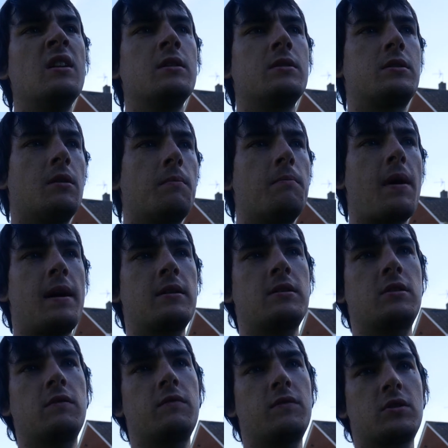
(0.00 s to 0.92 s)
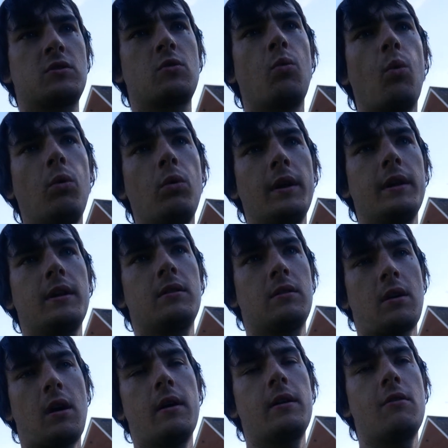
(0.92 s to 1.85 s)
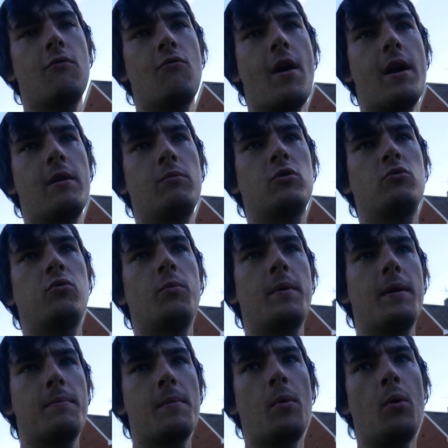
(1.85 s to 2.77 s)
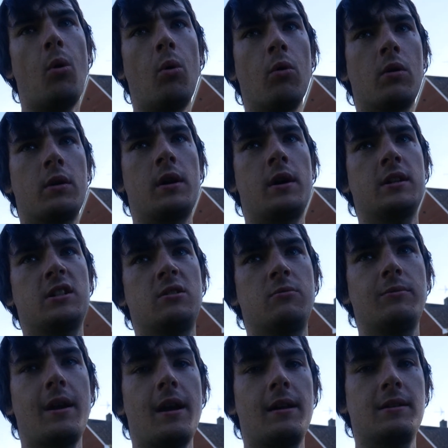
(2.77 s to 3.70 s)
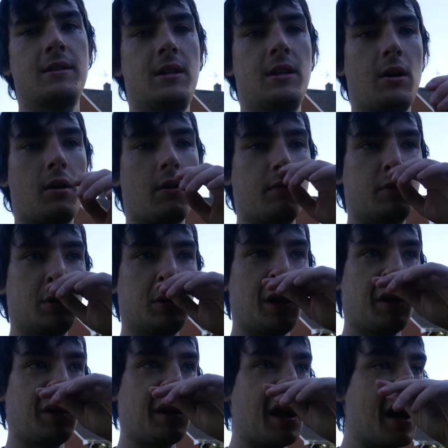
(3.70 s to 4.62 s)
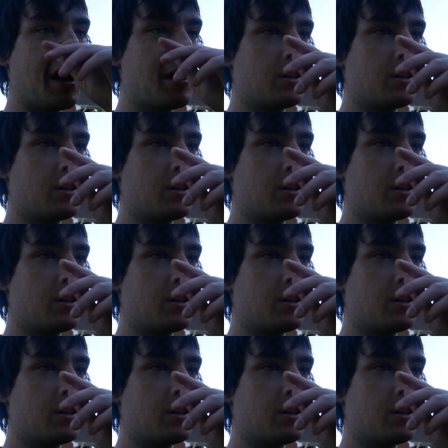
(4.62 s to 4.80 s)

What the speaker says: some bands of squally kind of rain, which will be a bit more organised as we get into the afternoon.